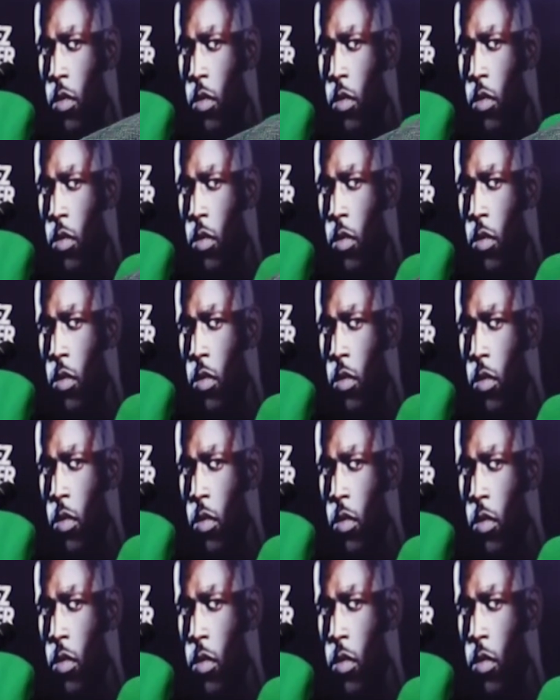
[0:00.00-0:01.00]

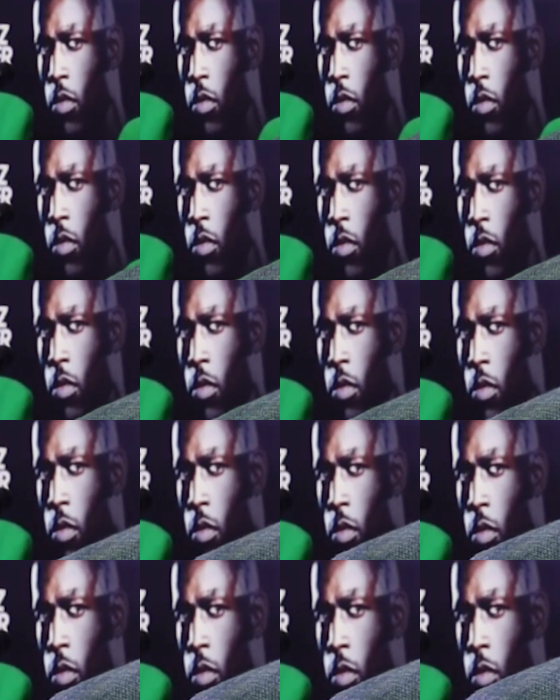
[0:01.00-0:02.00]

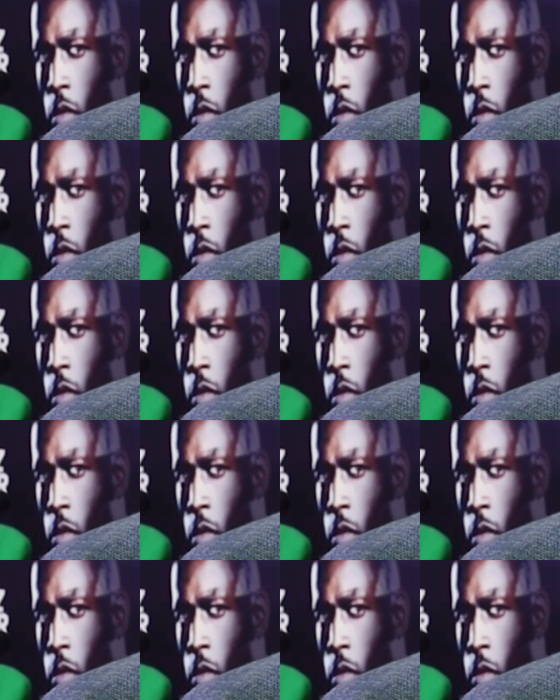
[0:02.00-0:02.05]
(not speaking)